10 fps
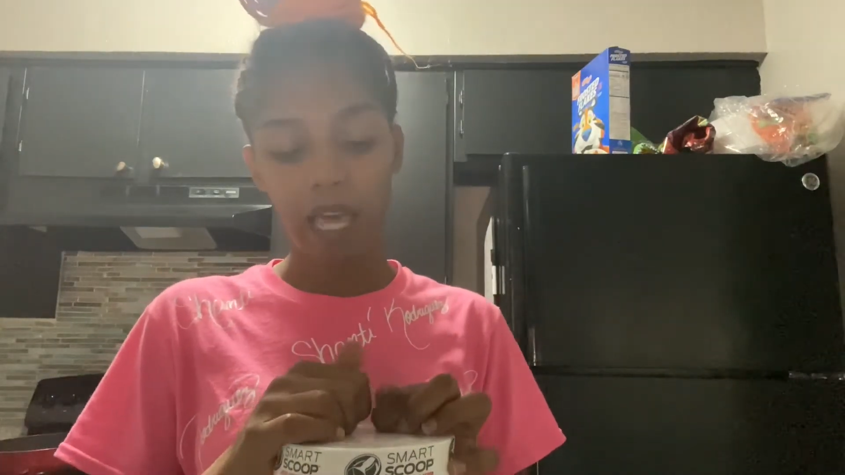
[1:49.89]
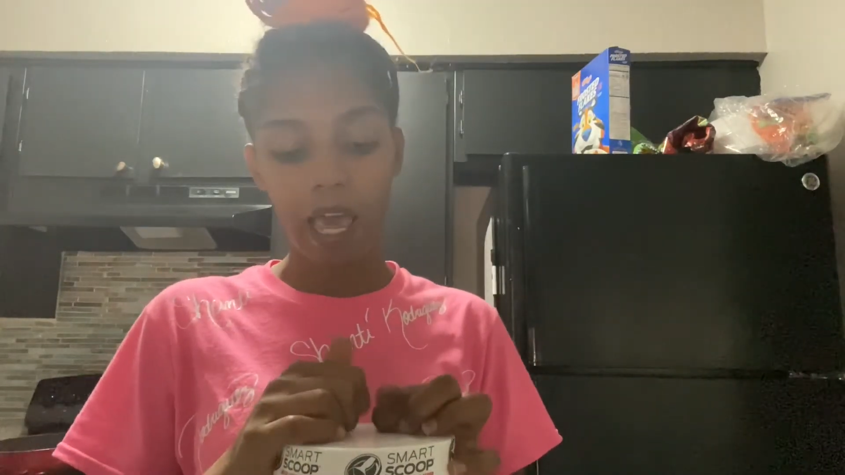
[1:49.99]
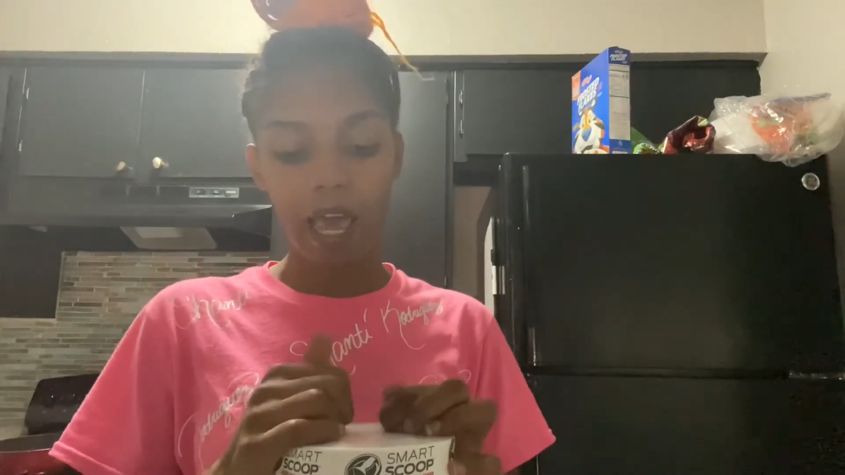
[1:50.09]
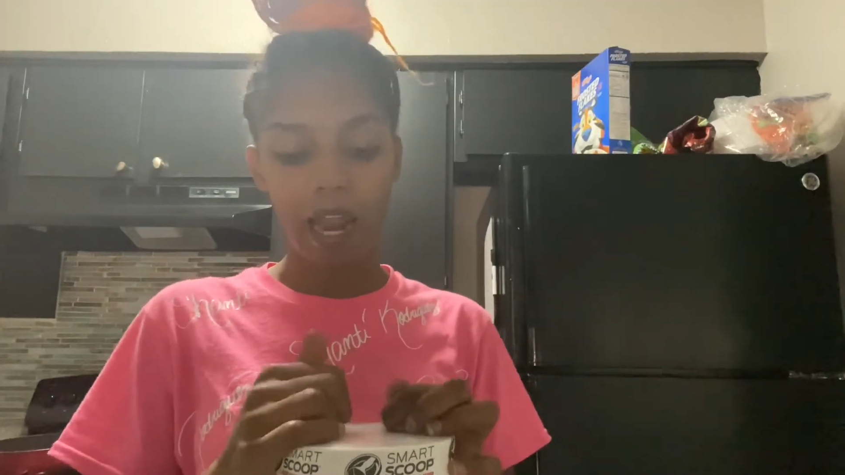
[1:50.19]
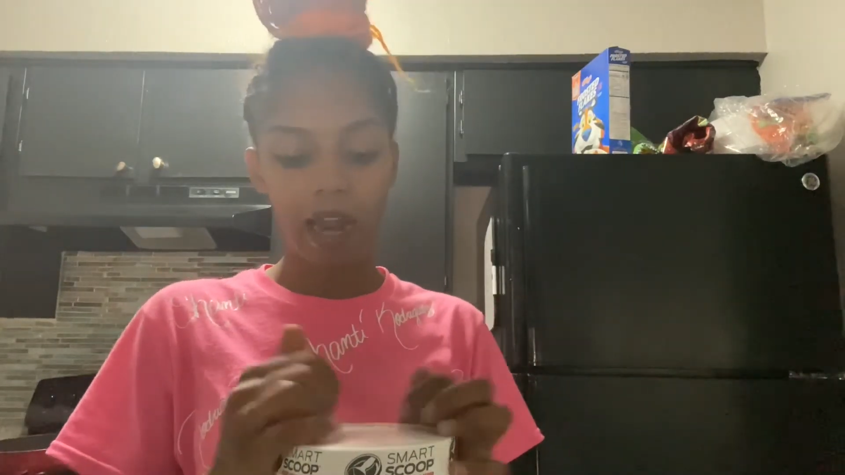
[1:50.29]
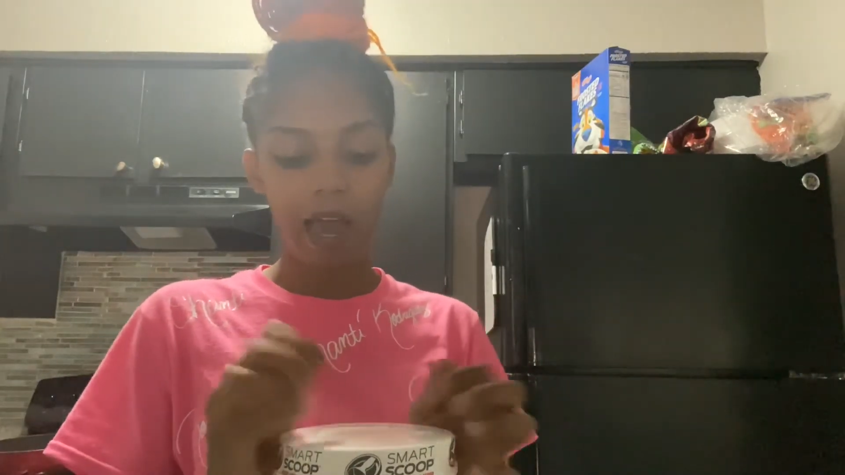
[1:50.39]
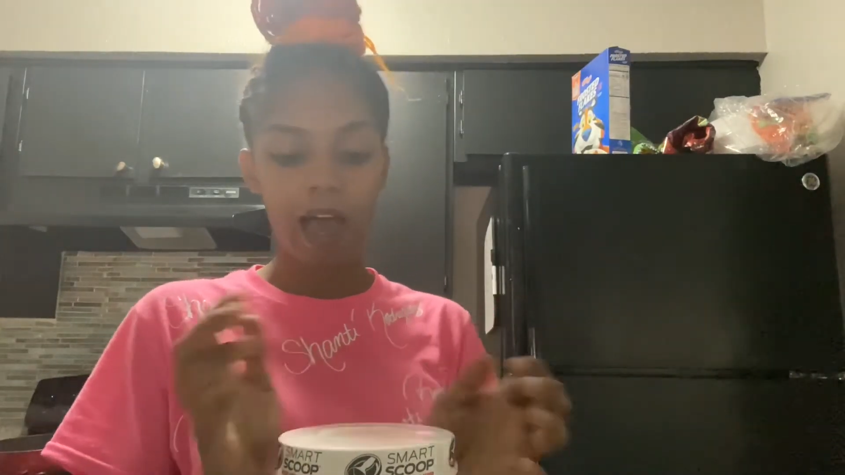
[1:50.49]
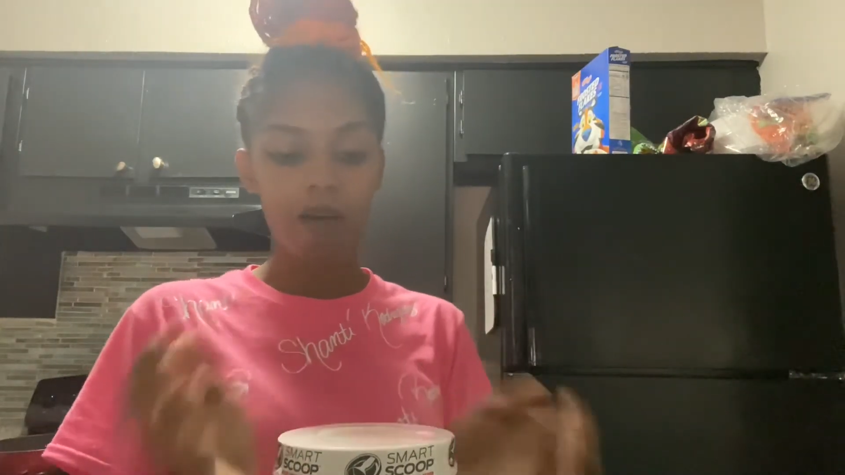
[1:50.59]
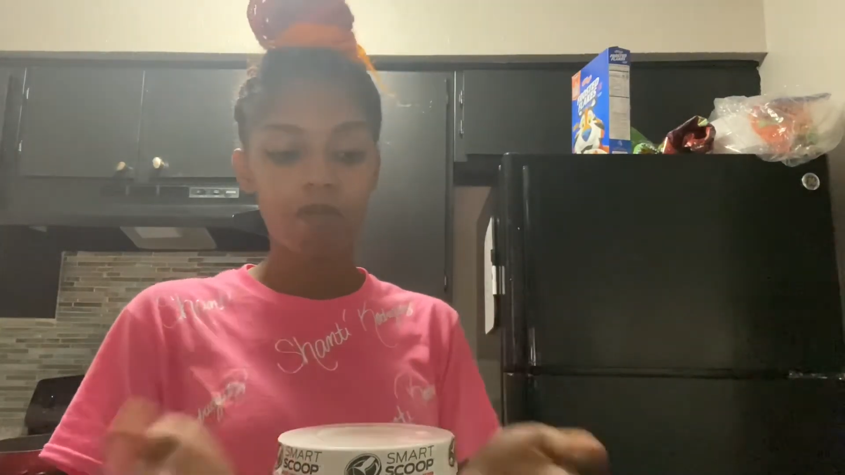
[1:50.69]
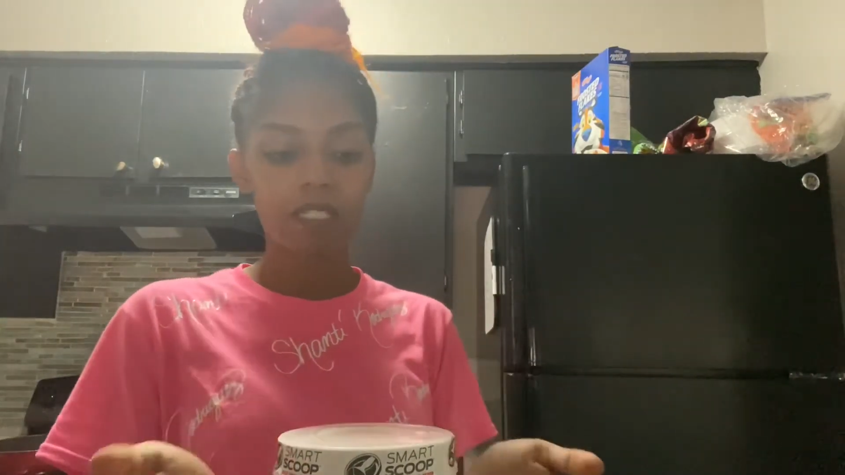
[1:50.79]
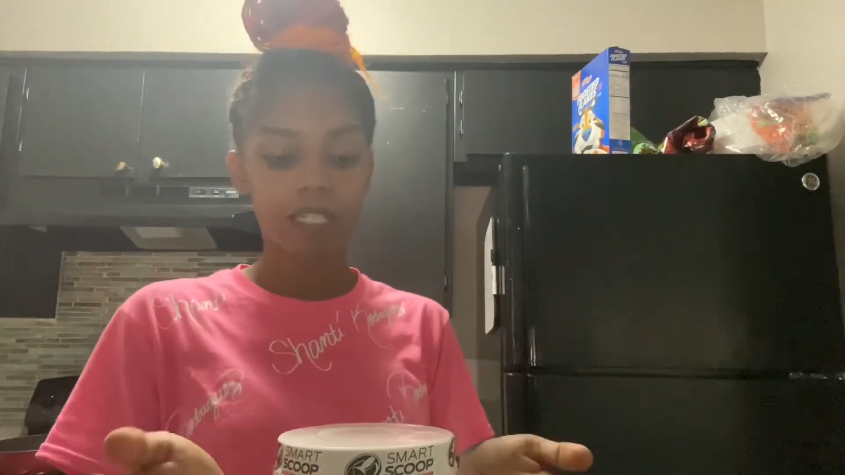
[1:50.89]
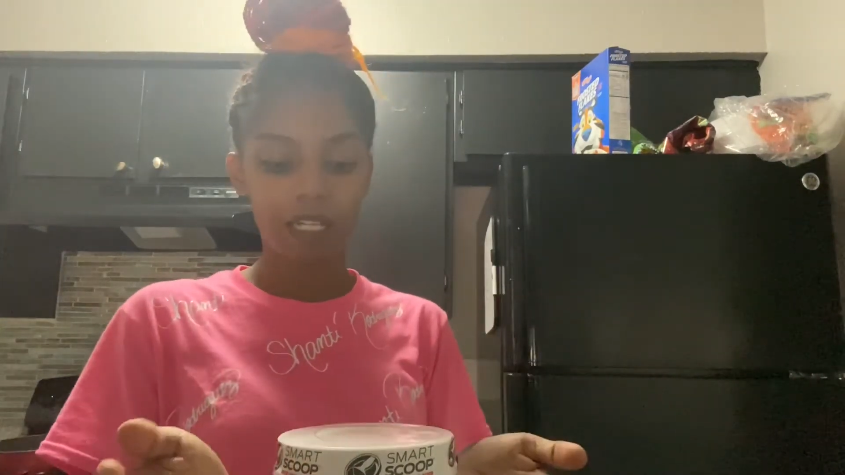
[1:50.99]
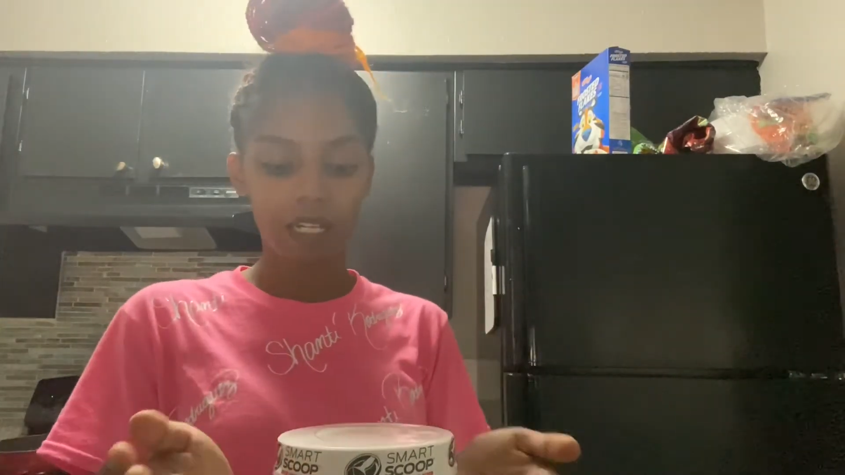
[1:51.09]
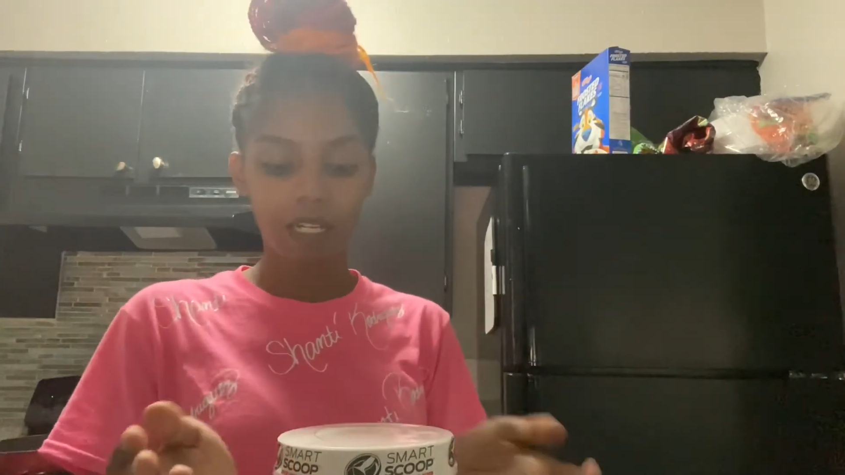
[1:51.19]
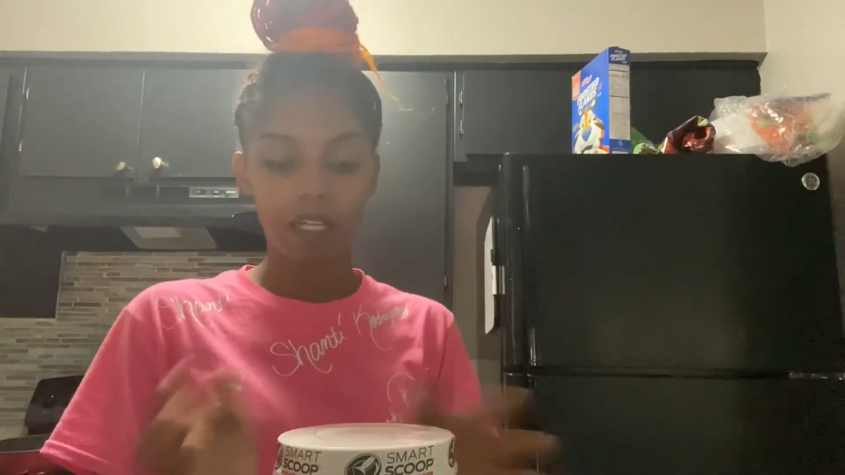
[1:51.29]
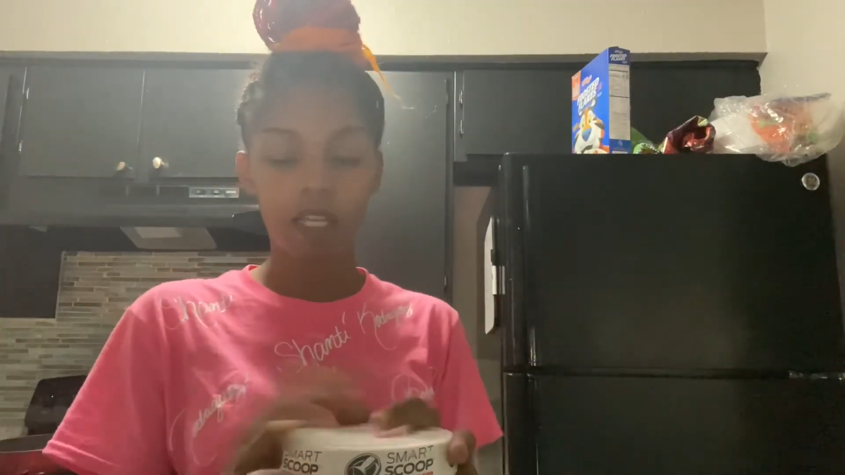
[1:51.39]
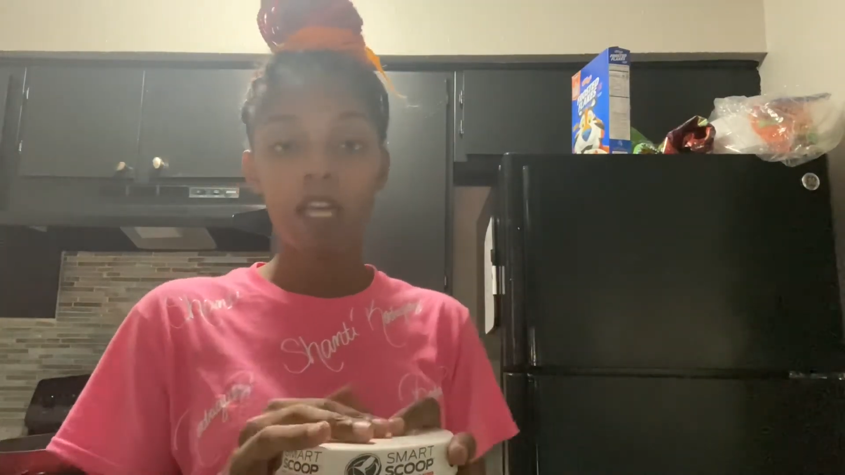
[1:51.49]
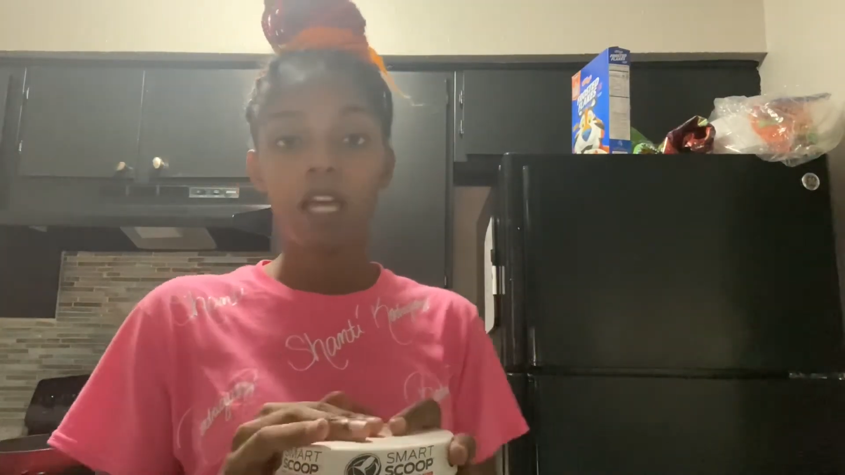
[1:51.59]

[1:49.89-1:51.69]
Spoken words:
and I was getting it.